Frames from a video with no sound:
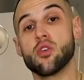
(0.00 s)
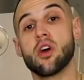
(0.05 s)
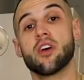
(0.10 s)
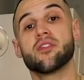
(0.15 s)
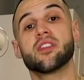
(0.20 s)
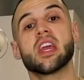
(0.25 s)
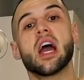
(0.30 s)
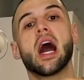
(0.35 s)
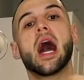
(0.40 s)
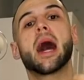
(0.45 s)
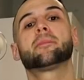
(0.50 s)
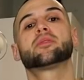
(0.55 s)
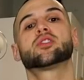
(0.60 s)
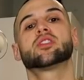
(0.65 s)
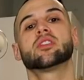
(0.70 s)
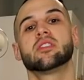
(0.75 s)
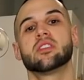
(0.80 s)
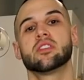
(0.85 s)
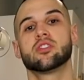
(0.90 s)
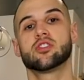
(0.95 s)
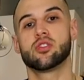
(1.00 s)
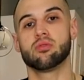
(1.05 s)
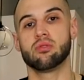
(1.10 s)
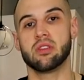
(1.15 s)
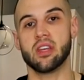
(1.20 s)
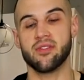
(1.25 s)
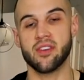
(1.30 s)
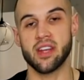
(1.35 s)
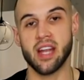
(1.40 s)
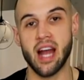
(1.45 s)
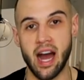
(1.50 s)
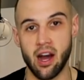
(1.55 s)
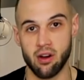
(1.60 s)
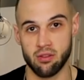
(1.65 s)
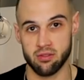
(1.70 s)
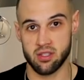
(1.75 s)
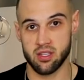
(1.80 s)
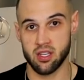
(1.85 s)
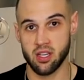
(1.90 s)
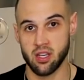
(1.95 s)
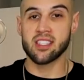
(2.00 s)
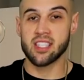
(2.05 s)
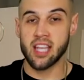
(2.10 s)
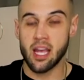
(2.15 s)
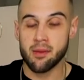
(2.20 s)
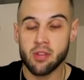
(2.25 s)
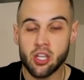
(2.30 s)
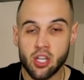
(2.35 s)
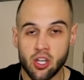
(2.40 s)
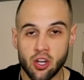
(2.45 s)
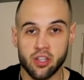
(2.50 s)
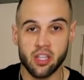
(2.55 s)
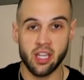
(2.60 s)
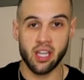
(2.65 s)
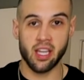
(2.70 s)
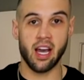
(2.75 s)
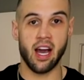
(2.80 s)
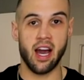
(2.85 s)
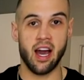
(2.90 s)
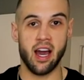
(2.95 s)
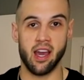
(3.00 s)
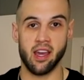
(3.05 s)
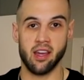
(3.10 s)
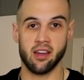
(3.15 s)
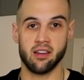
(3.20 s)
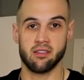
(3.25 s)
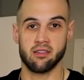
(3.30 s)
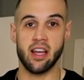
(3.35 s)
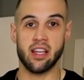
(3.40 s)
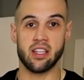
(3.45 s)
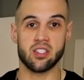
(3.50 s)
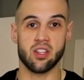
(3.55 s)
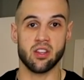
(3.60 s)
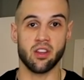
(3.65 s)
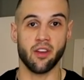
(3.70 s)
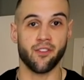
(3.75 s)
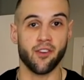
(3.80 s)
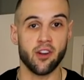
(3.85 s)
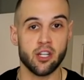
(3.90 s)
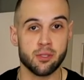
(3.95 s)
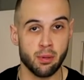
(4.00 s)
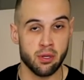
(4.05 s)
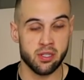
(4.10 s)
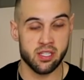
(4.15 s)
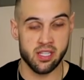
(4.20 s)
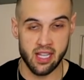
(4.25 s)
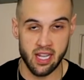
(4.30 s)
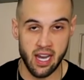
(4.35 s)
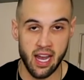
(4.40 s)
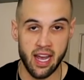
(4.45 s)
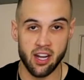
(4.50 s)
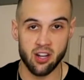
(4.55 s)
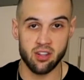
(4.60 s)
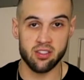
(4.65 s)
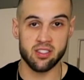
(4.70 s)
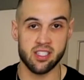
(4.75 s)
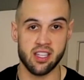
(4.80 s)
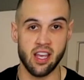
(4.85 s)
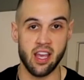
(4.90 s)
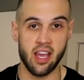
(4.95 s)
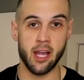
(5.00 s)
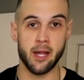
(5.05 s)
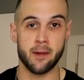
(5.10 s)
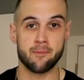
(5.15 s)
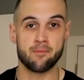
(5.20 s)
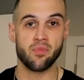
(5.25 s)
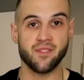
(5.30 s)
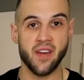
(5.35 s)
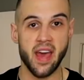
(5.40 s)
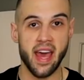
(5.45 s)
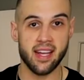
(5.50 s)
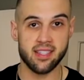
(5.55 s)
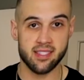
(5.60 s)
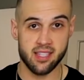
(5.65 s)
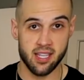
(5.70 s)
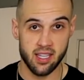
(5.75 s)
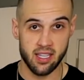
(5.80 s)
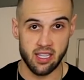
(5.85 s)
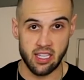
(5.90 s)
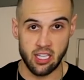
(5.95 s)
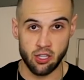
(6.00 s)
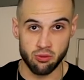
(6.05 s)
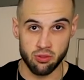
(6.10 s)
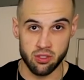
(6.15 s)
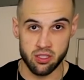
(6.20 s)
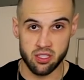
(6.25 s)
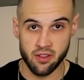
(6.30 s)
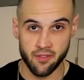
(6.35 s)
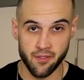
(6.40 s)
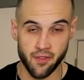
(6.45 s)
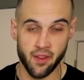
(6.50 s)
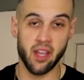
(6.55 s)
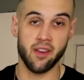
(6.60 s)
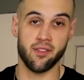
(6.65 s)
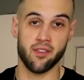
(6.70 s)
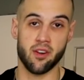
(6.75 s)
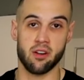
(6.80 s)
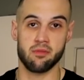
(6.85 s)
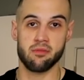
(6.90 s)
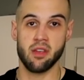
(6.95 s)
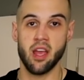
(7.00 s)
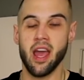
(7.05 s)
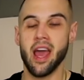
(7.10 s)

You have the option to leave it out. Sam the cooking guy is the first person that I heard say fat equals flavor.